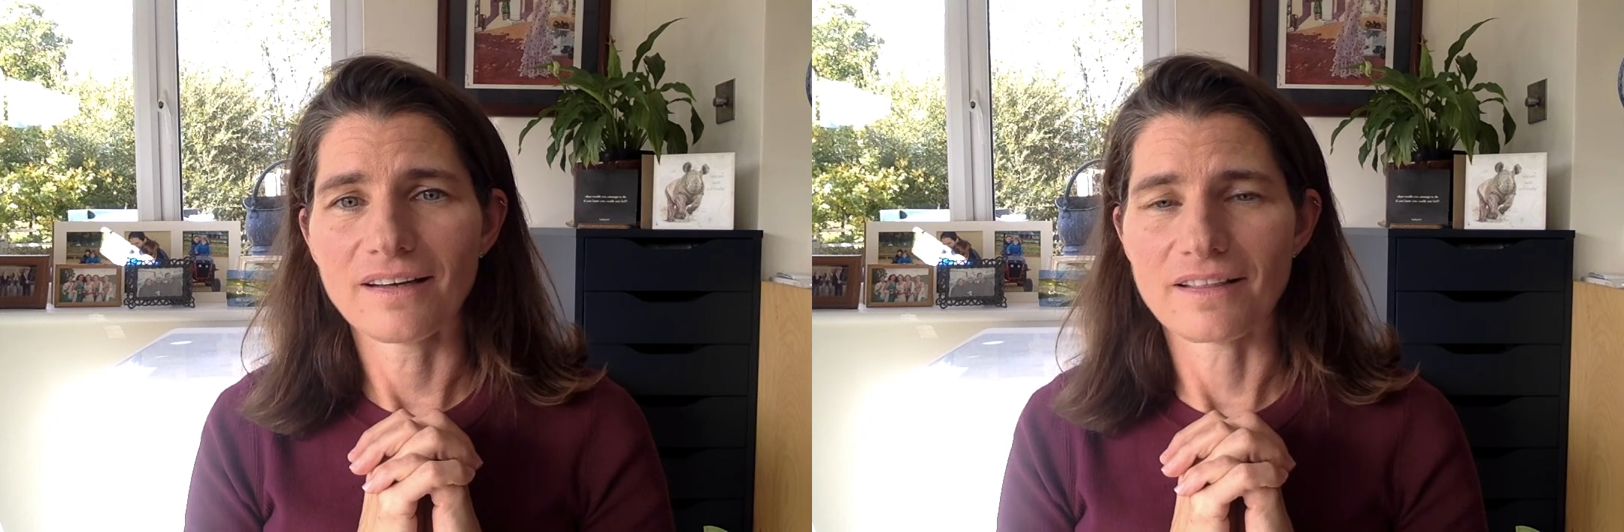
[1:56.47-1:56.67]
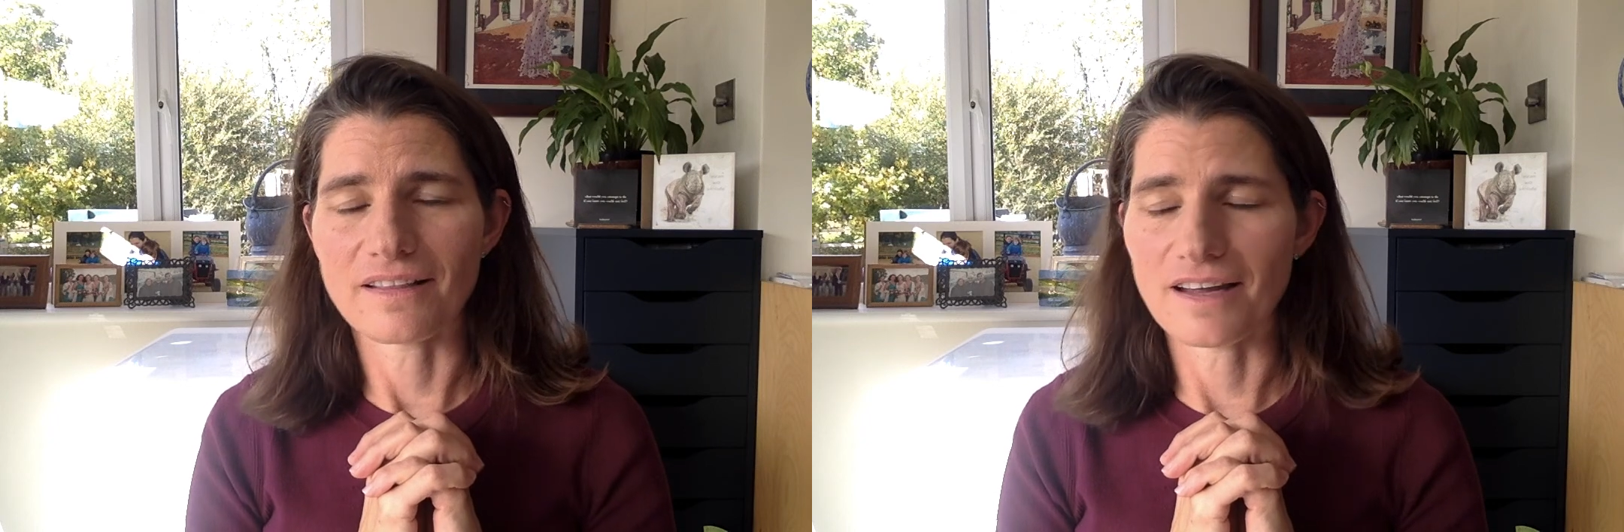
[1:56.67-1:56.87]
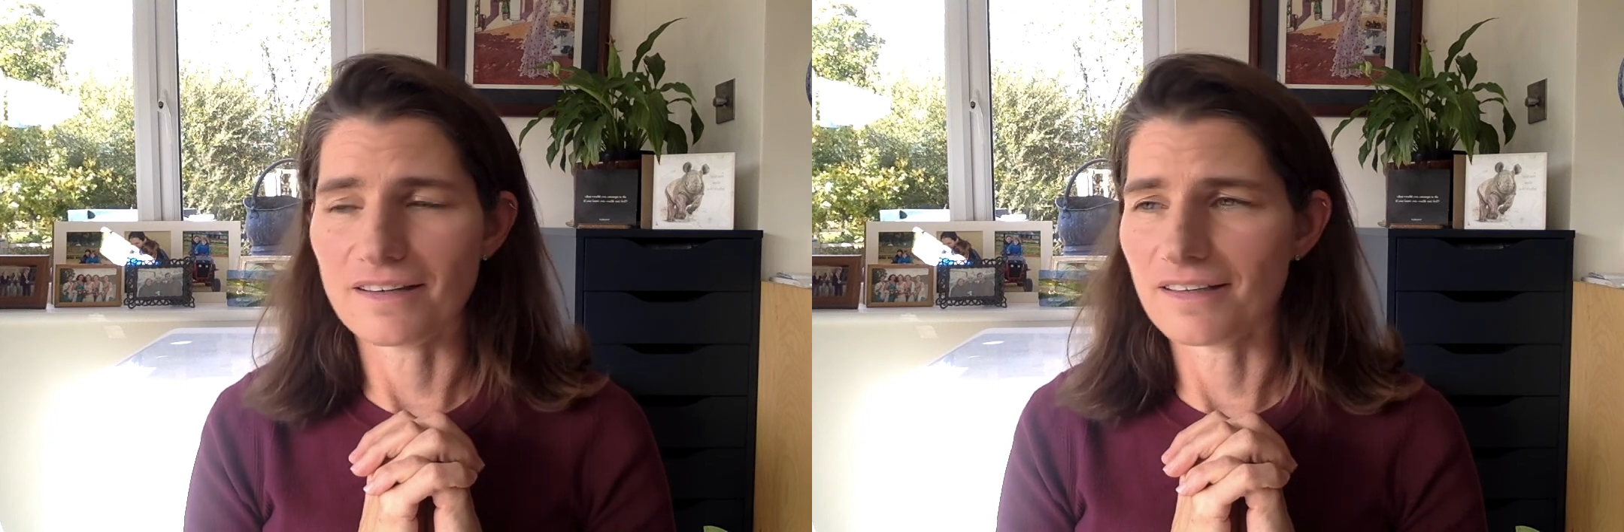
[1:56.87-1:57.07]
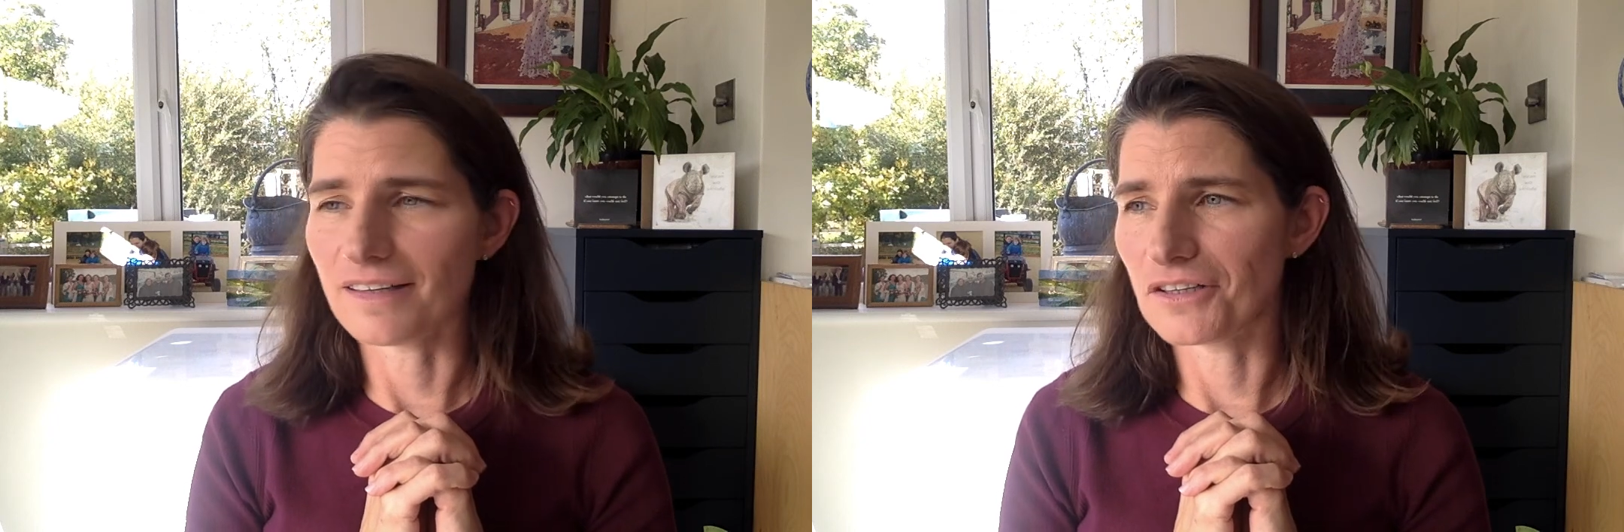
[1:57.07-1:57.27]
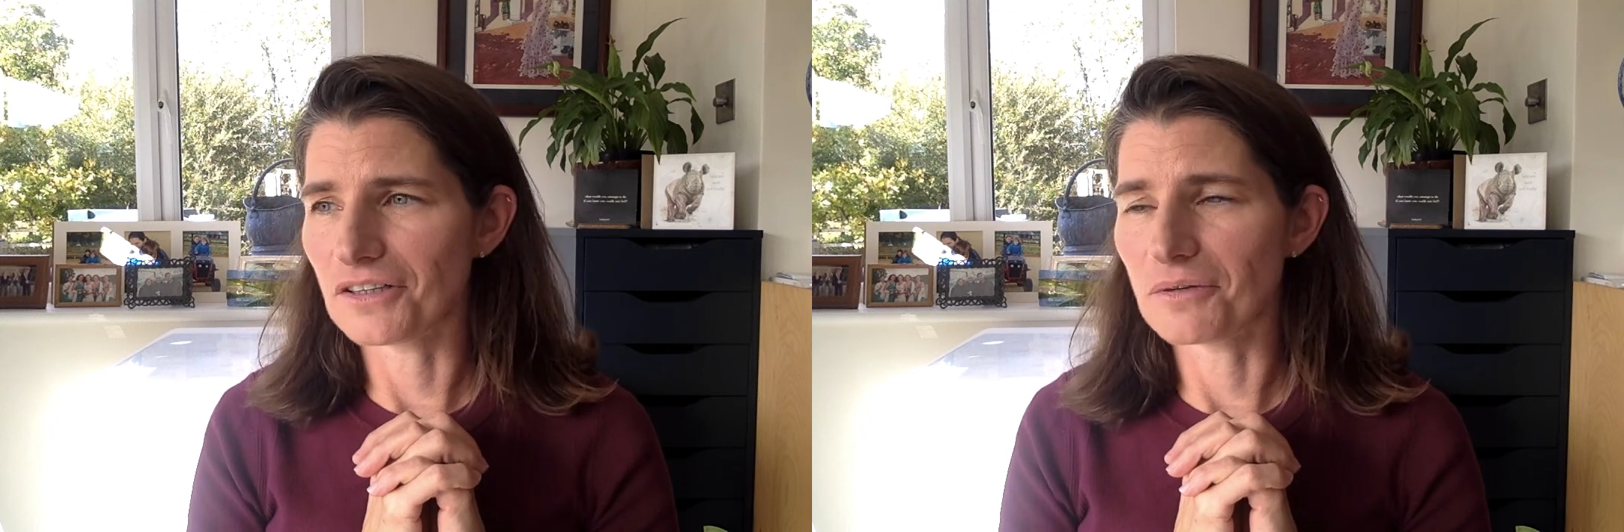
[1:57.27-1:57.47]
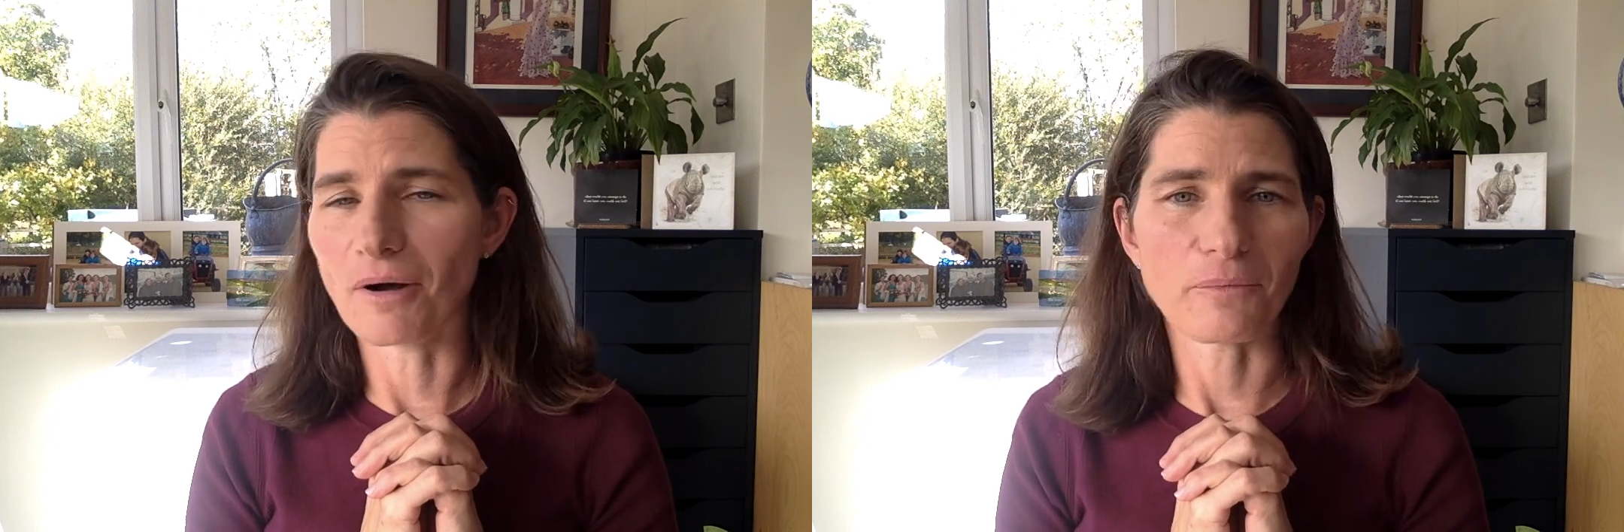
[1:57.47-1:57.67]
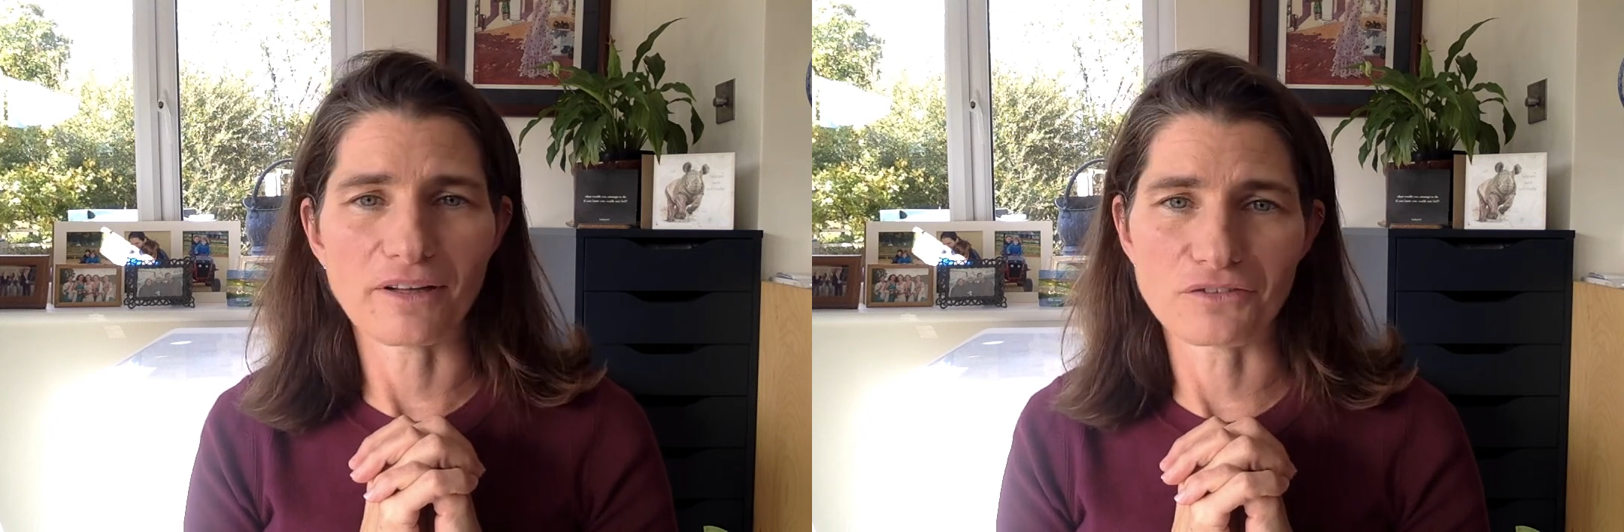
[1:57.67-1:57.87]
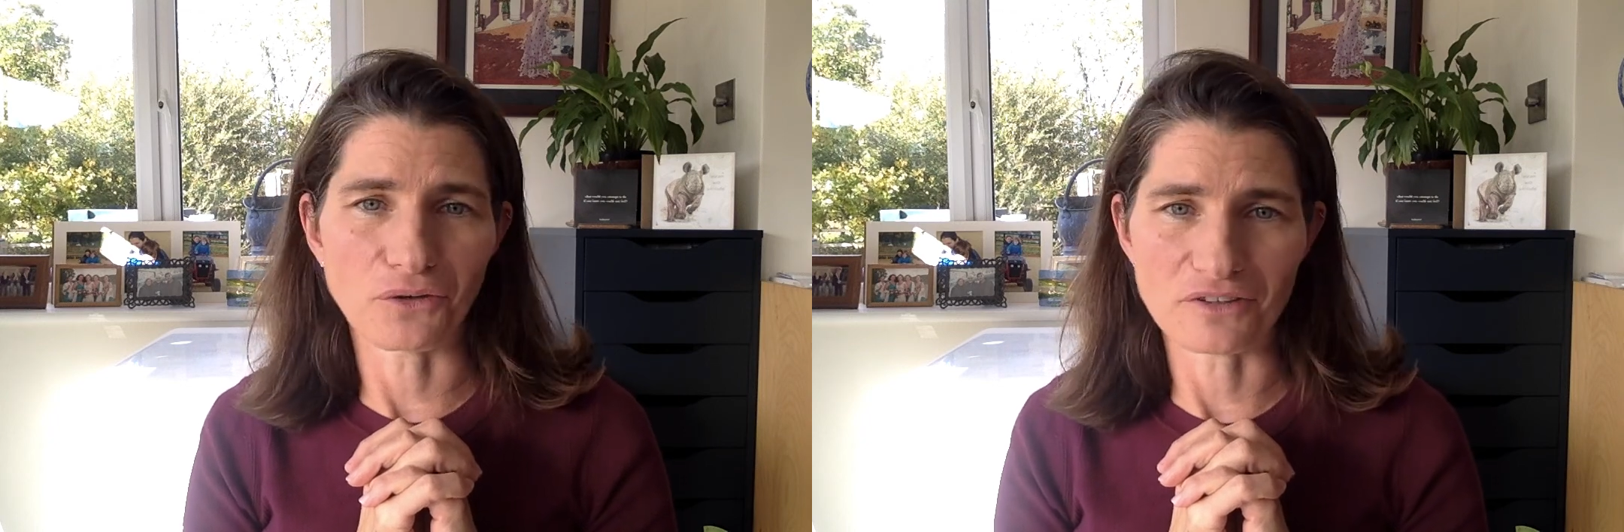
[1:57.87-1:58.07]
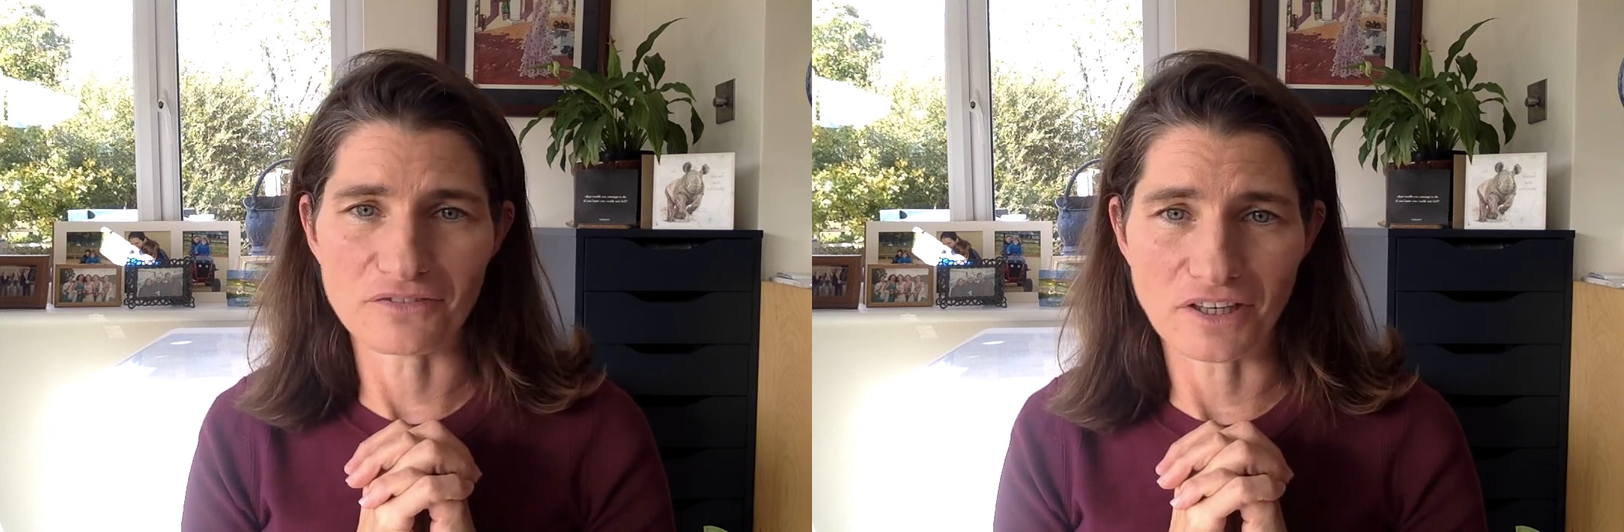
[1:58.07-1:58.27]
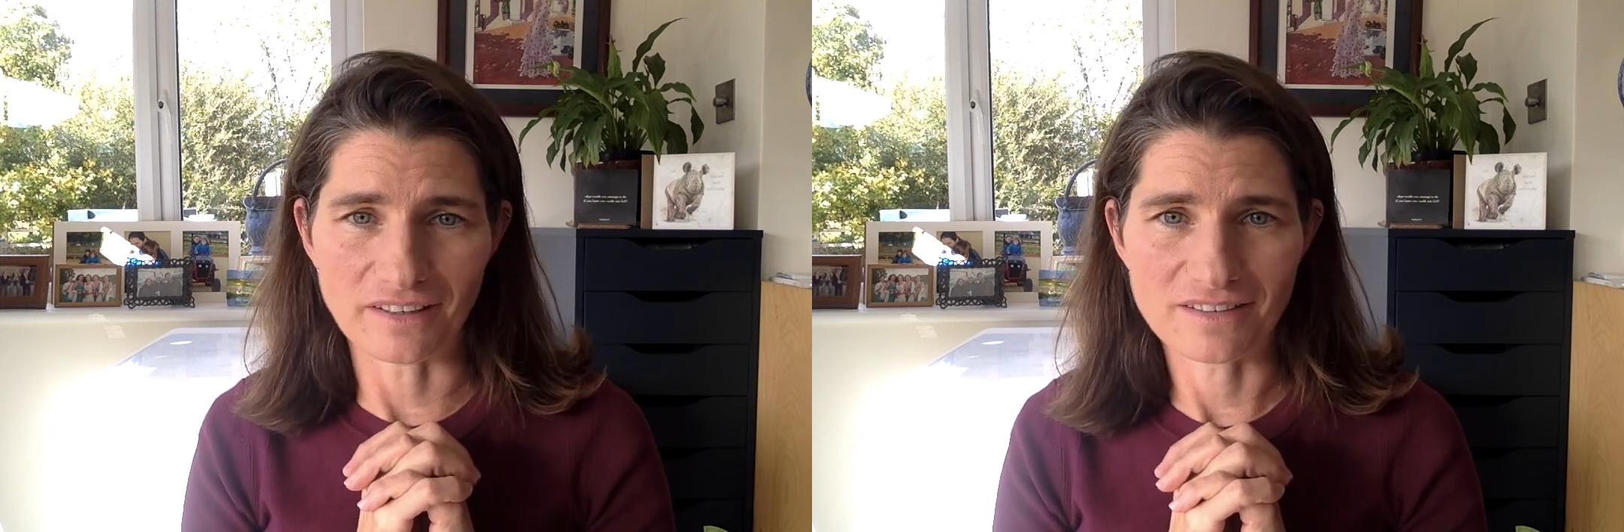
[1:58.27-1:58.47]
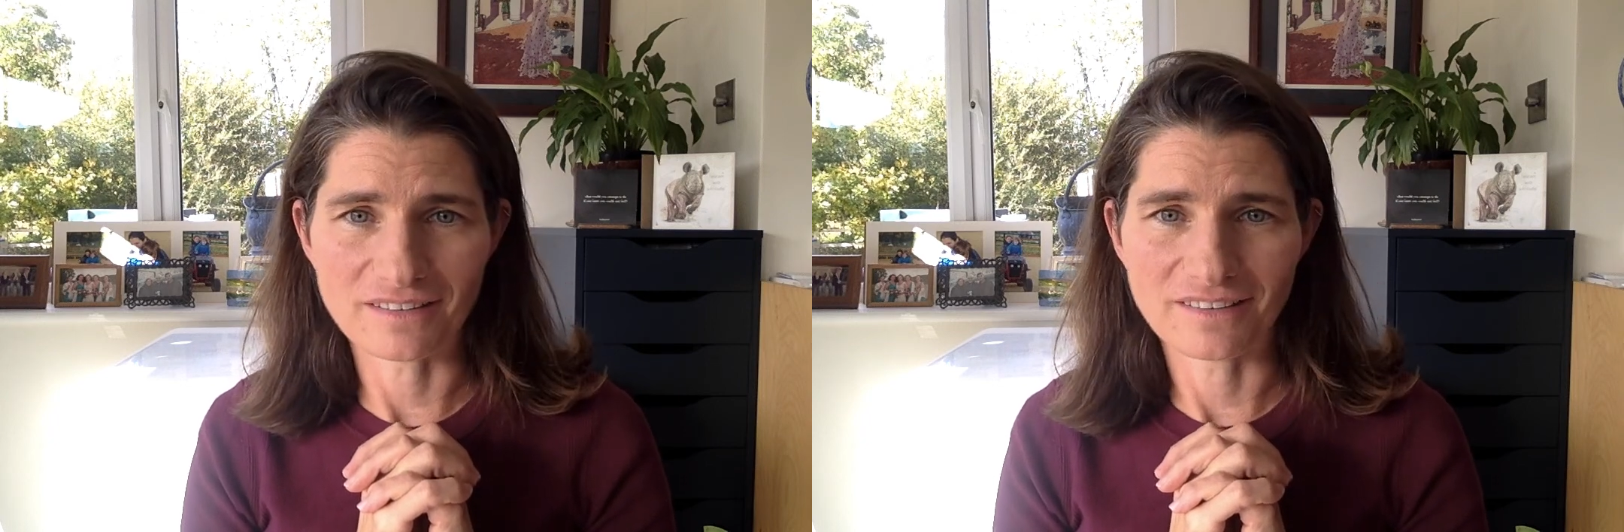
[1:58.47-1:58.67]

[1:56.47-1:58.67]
then you might well not have done it.